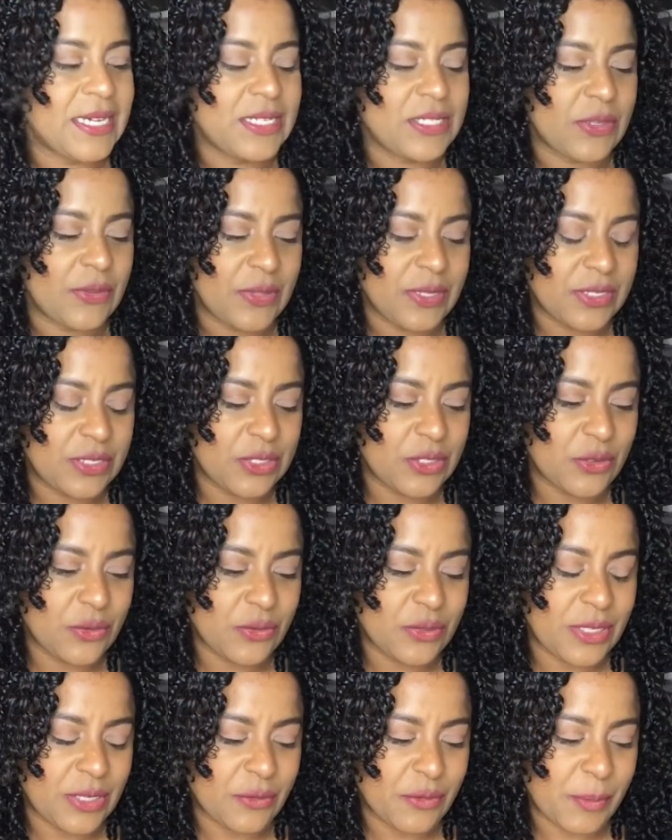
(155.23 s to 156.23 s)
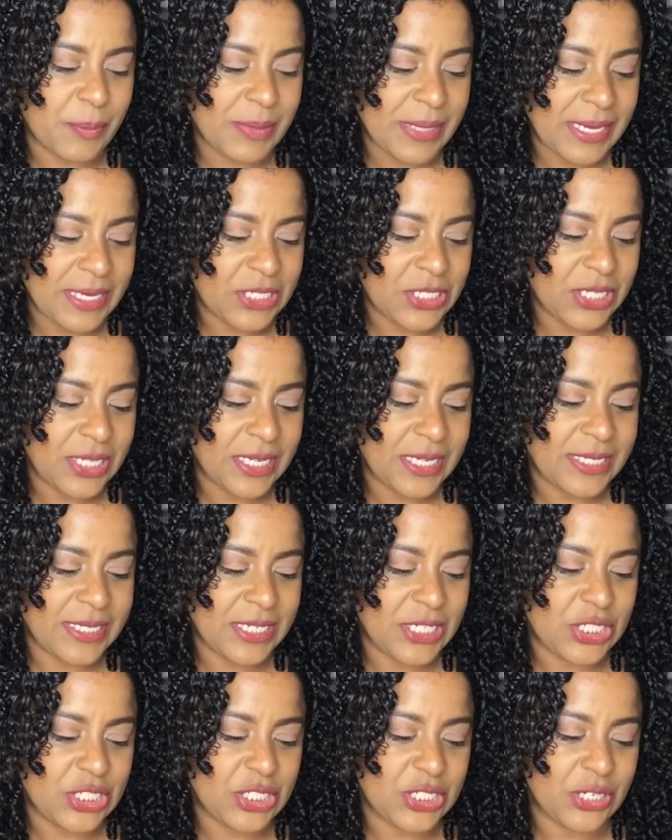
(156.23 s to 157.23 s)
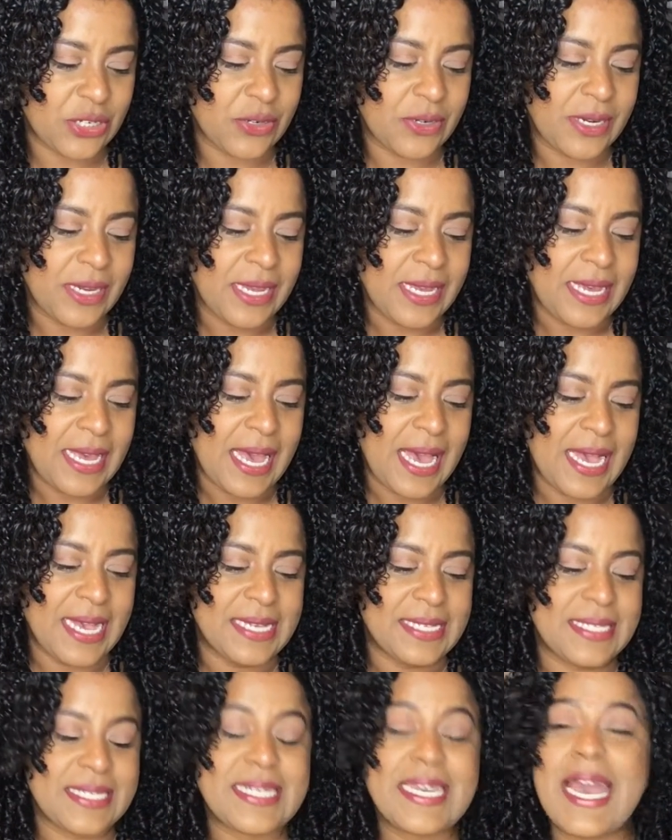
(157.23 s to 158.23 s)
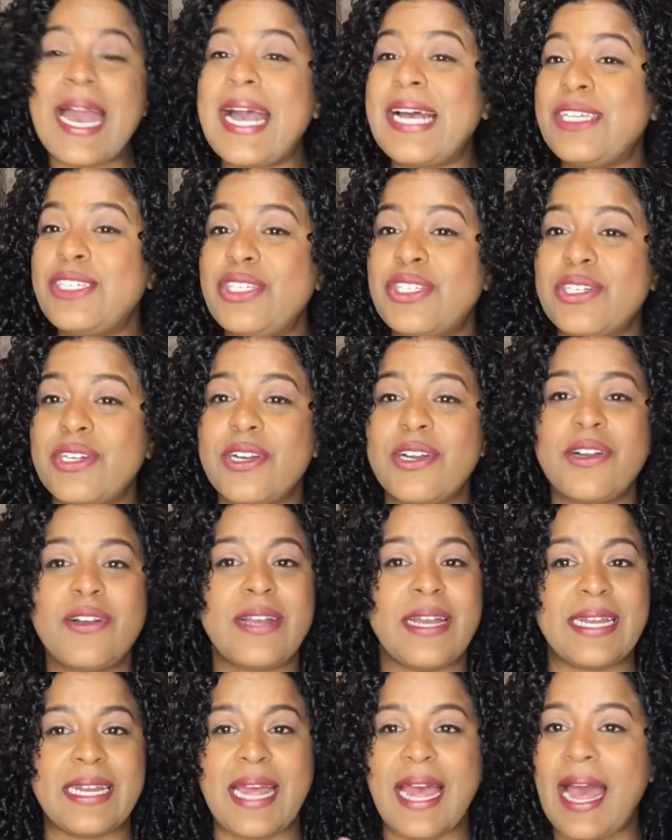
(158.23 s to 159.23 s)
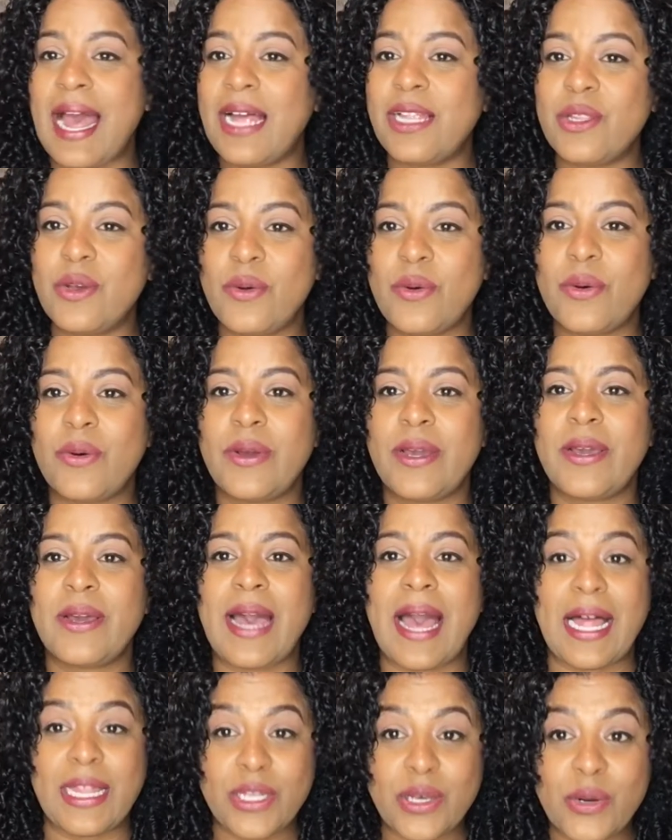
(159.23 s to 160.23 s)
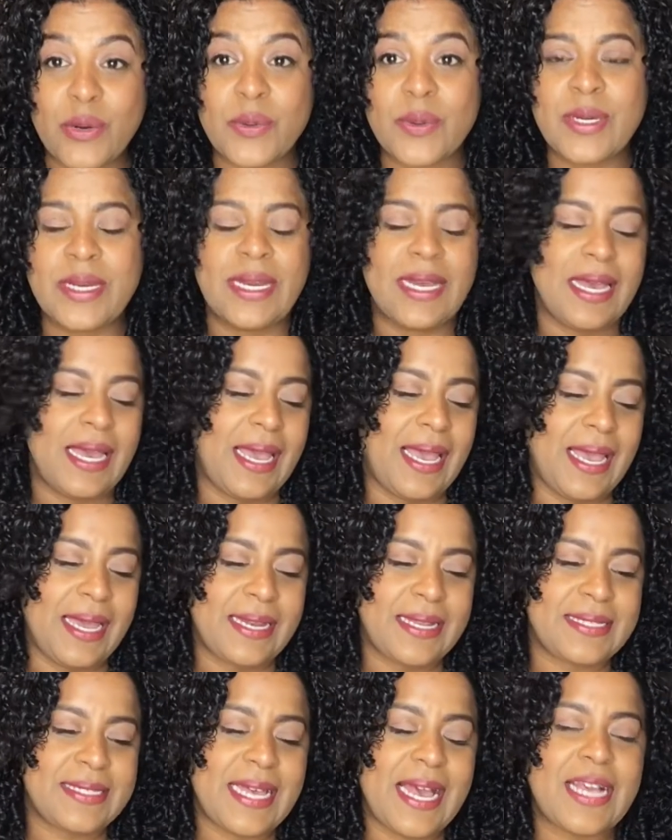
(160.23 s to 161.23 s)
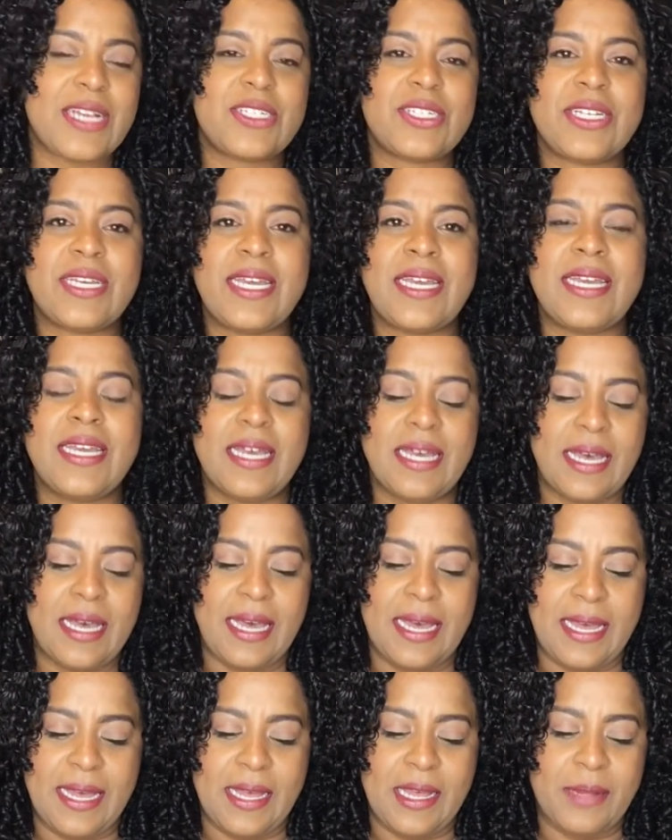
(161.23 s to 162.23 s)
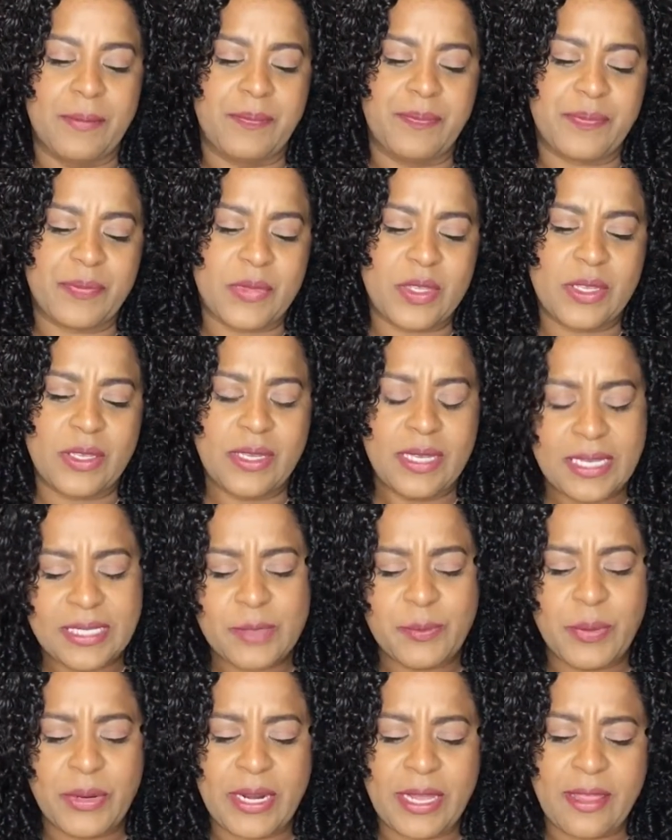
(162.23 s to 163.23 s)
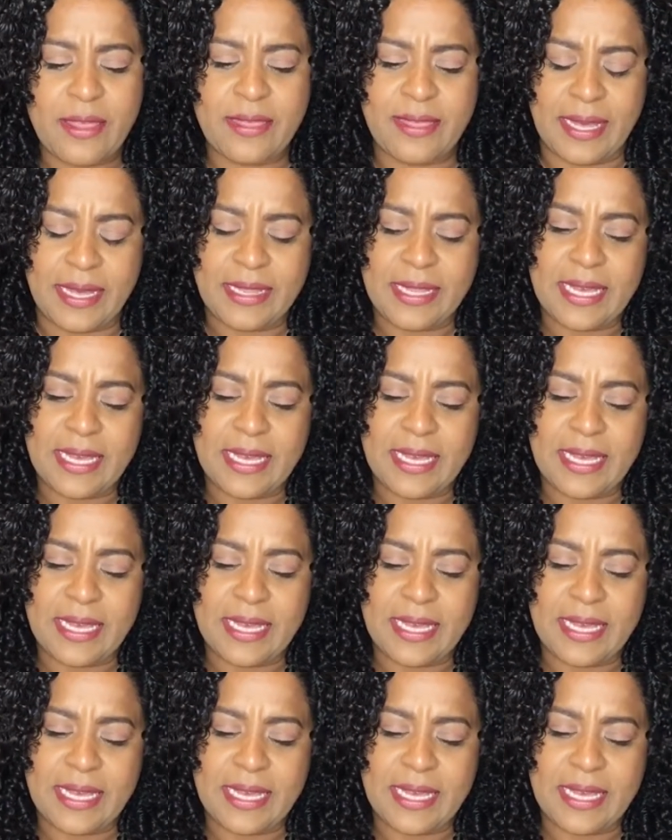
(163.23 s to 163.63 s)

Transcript: So the Replenishing Conditioner has castor and aloe, and it's actually, it's pretty thick.